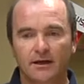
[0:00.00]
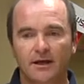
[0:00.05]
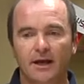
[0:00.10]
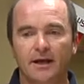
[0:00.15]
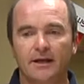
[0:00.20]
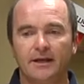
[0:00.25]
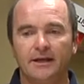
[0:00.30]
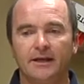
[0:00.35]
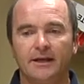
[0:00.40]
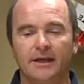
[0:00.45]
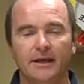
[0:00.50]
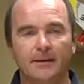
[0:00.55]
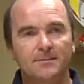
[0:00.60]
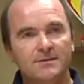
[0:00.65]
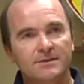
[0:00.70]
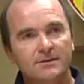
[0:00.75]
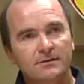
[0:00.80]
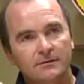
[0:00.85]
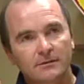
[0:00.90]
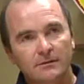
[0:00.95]
and it
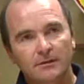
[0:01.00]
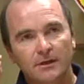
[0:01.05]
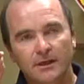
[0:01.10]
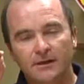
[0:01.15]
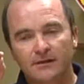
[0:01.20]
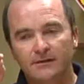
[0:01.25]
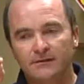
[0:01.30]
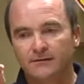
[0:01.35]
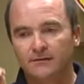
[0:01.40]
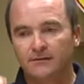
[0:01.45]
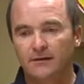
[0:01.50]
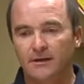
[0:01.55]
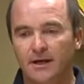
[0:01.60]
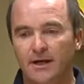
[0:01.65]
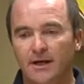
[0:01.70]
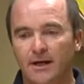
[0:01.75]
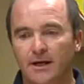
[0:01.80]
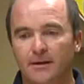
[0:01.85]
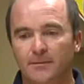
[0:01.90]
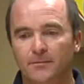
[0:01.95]
keeps his
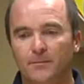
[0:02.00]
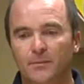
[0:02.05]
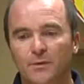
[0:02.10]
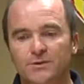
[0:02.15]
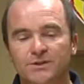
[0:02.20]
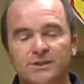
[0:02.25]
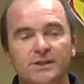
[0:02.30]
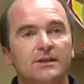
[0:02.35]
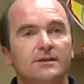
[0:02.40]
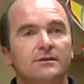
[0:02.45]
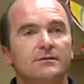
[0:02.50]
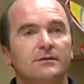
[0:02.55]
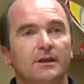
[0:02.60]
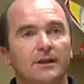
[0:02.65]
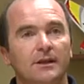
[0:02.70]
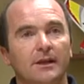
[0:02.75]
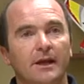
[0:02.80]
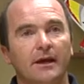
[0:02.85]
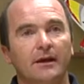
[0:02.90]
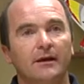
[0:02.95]
position
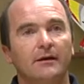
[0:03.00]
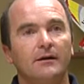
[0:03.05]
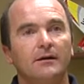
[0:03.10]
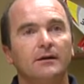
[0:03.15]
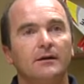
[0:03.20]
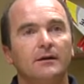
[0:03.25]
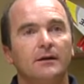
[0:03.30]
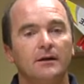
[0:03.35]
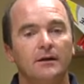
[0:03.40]
in the air